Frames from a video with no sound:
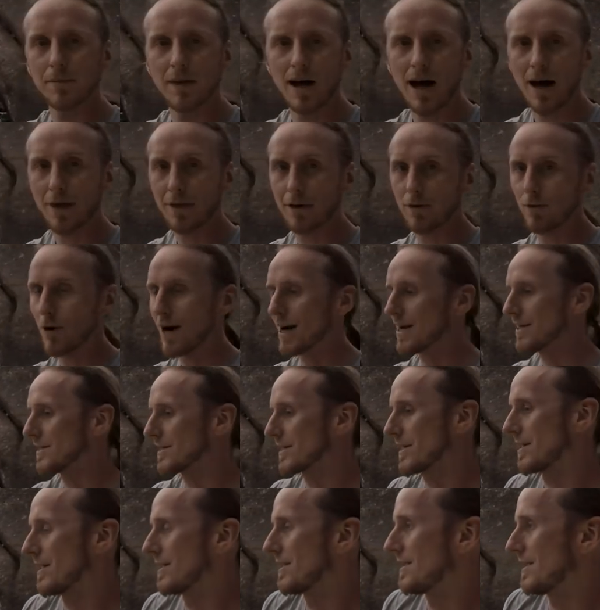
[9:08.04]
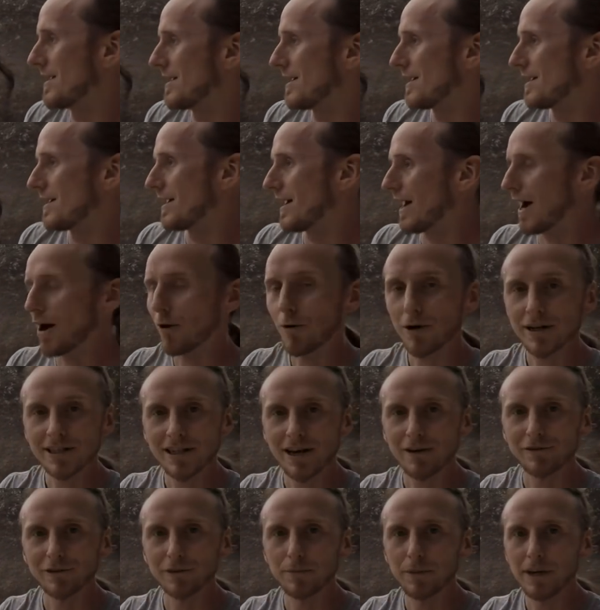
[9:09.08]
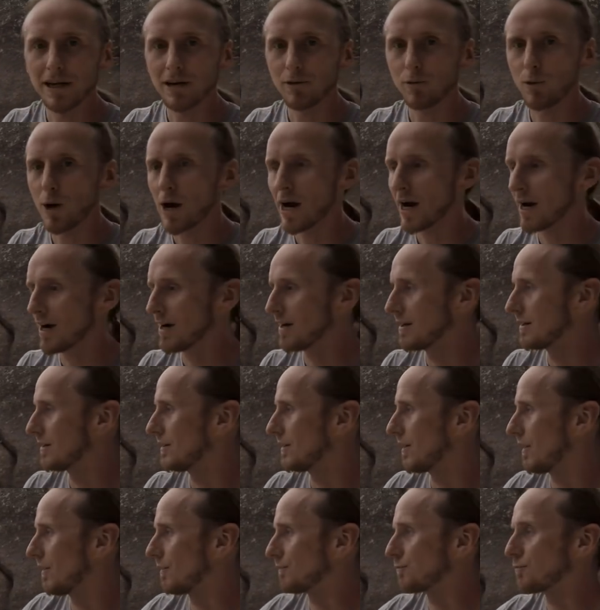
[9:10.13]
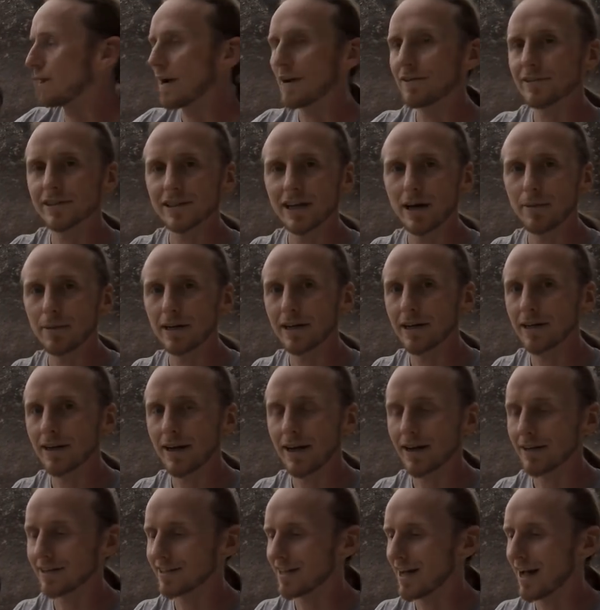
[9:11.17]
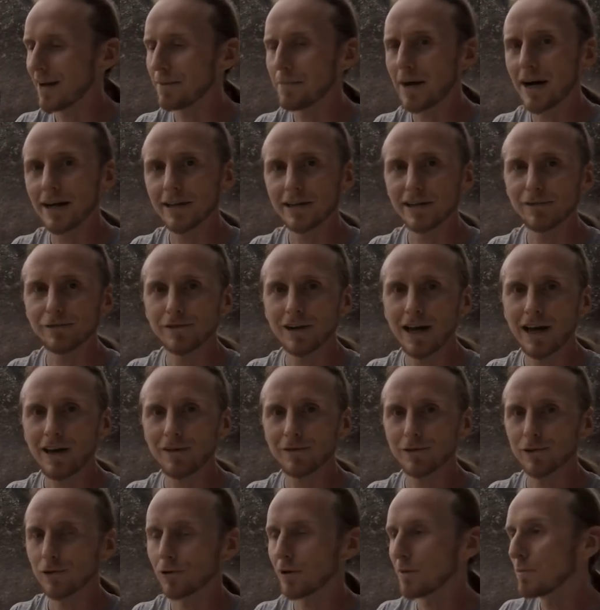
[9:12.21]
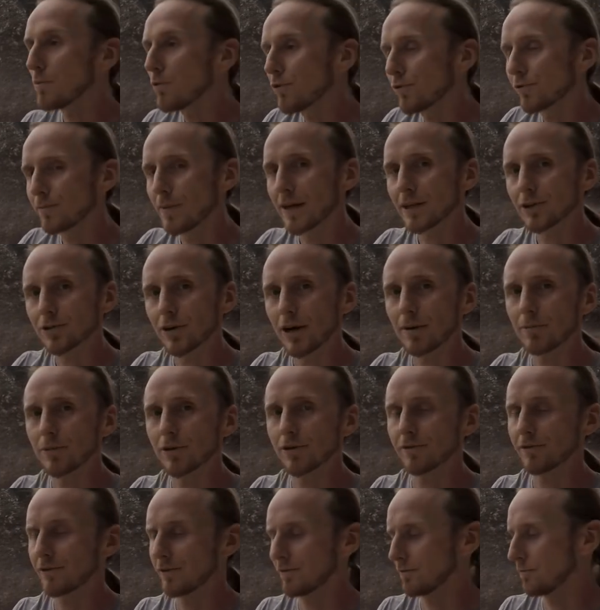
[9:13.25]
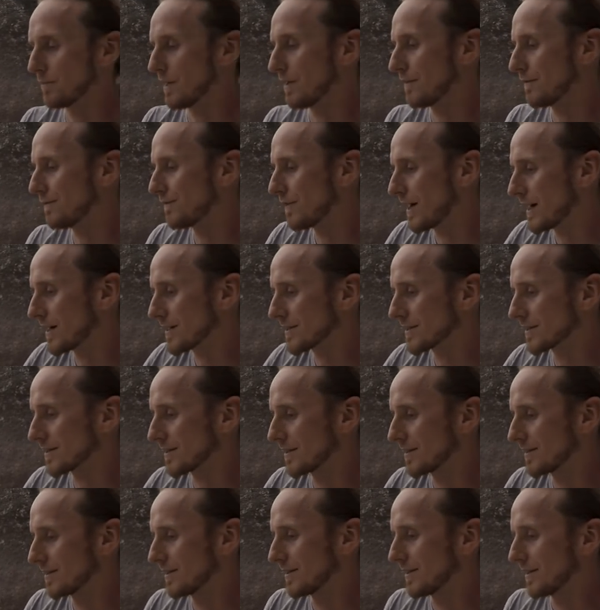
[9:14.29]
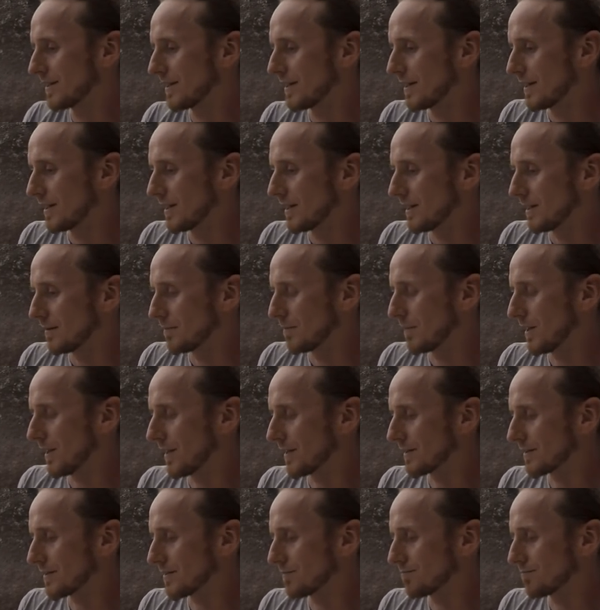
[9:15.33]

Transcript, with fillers: Otherwise, I always have to be aware of waves coming in and I might even have to remove my tripod very fast. But